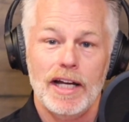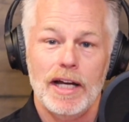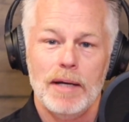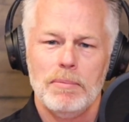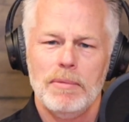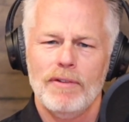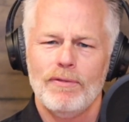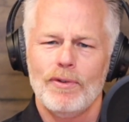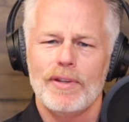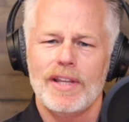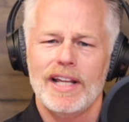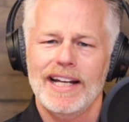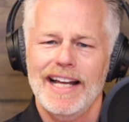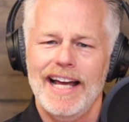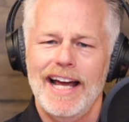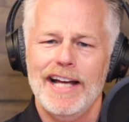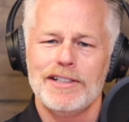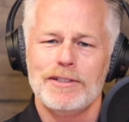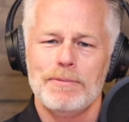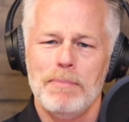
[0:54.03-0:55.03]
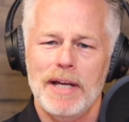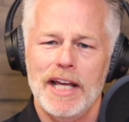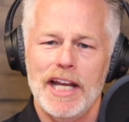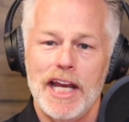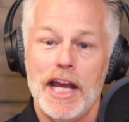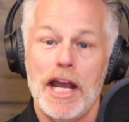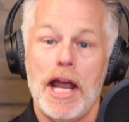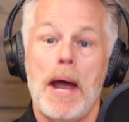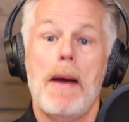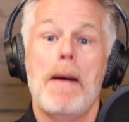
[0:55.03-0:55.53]
but for the last
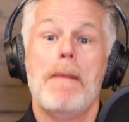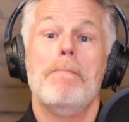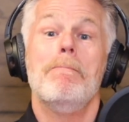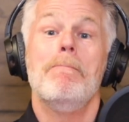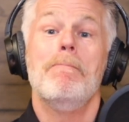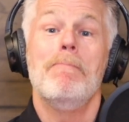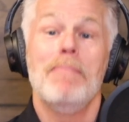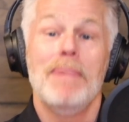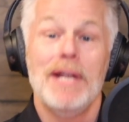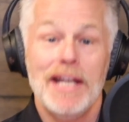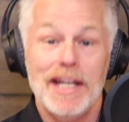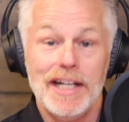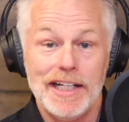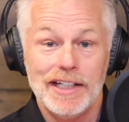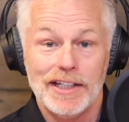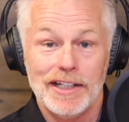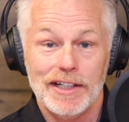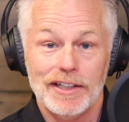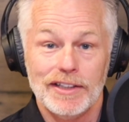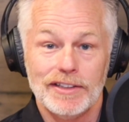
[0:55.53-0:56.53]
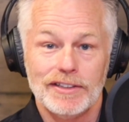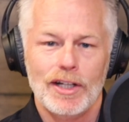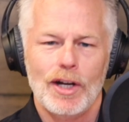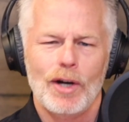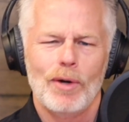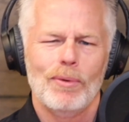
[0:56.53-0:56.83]
many years,